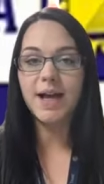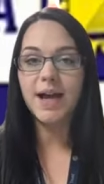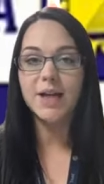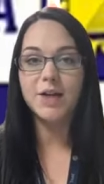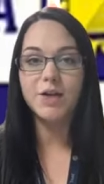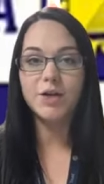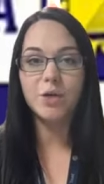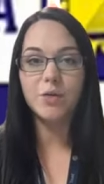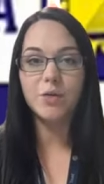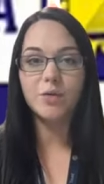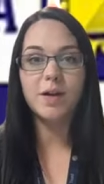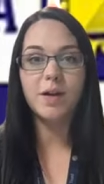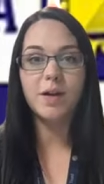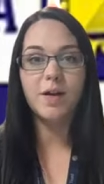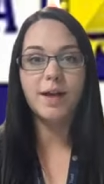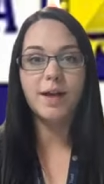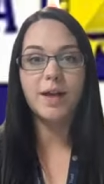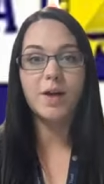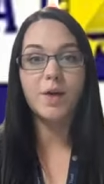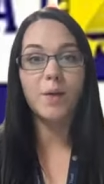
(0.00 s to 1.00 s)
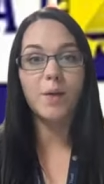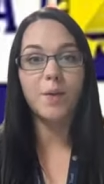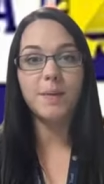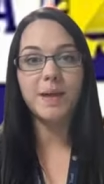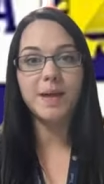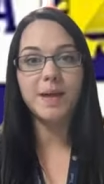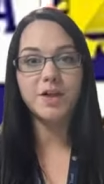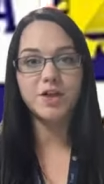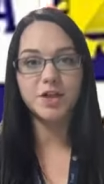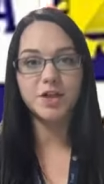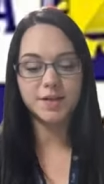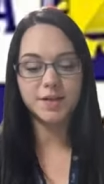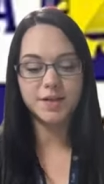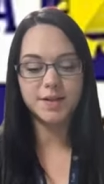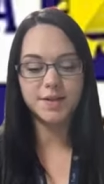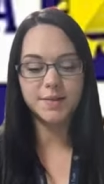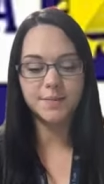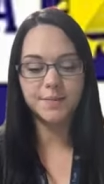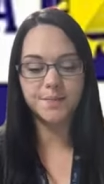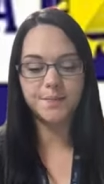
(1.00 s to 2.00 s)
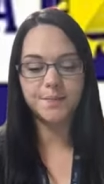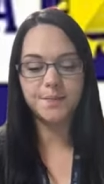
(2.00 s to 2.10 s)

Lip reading: and not relying on the pictures.